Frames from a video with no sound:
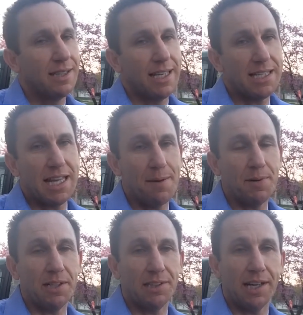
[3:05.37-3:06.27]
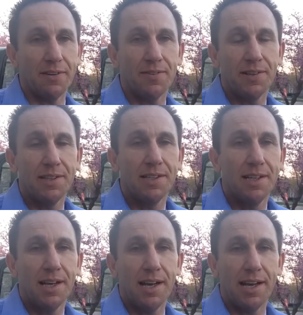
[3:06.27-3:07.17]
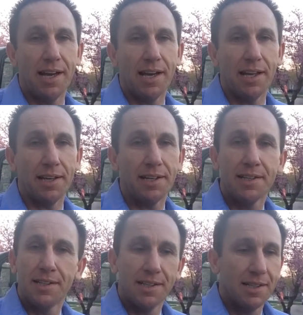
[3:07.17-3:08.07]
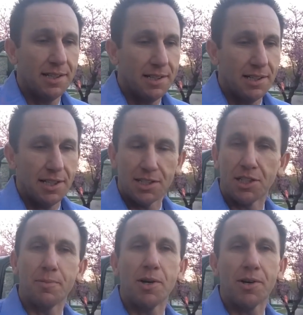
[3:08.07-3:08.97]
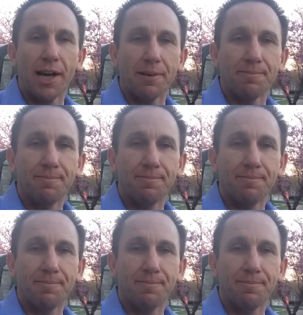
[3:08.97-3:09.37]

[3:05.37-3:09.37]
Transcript: Things happen in life and it's gonna be okay.